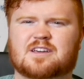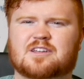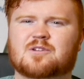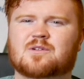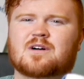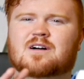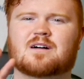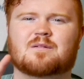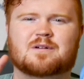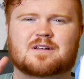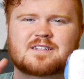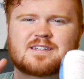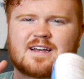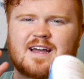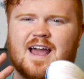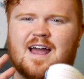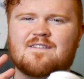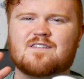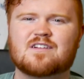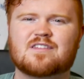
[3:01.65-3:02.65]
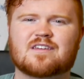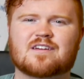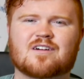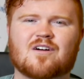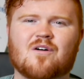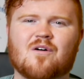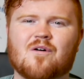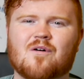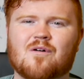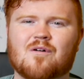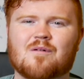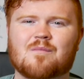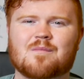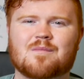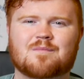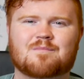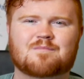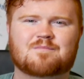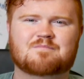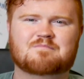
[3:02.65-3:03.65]
you know what? I'm going to take everything
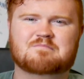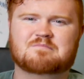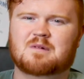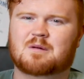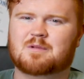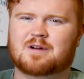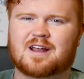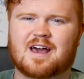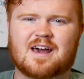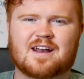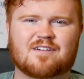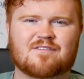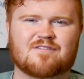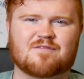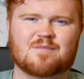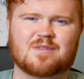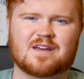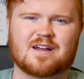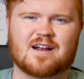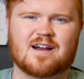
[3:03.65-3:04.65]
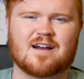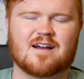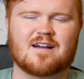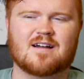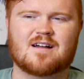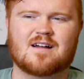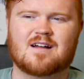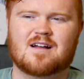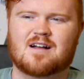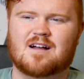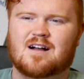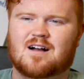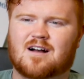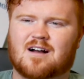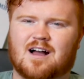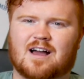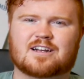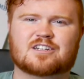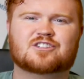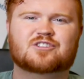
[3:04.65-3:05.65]
home. I'm going to edit from there.
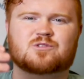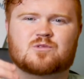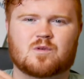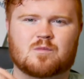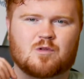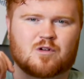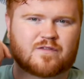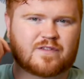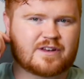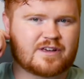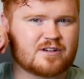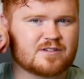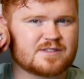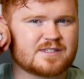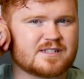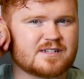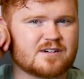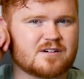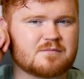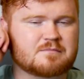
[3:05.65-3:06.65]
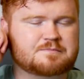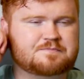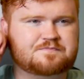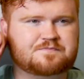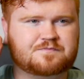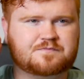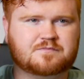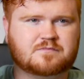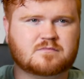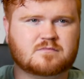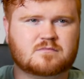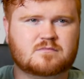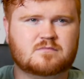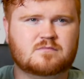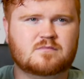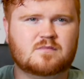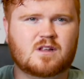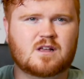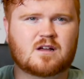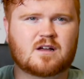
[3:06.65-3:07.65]
I had to shoot one more video still.
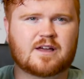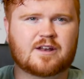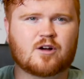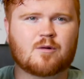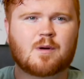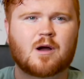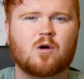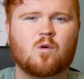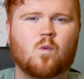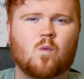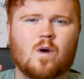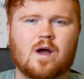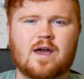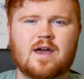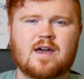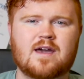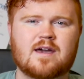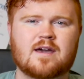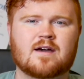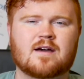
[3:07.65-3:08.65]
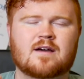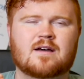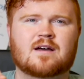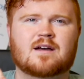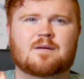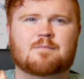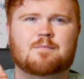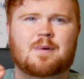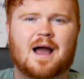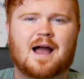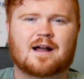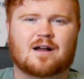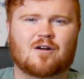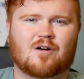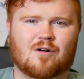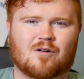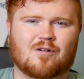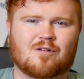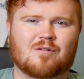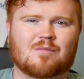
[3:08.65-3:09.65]
And on my way back
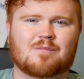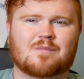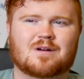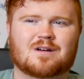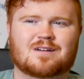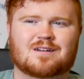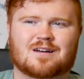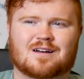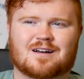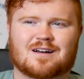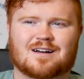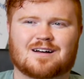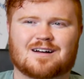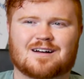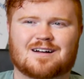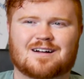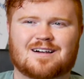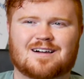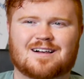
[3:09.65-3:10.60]
home, I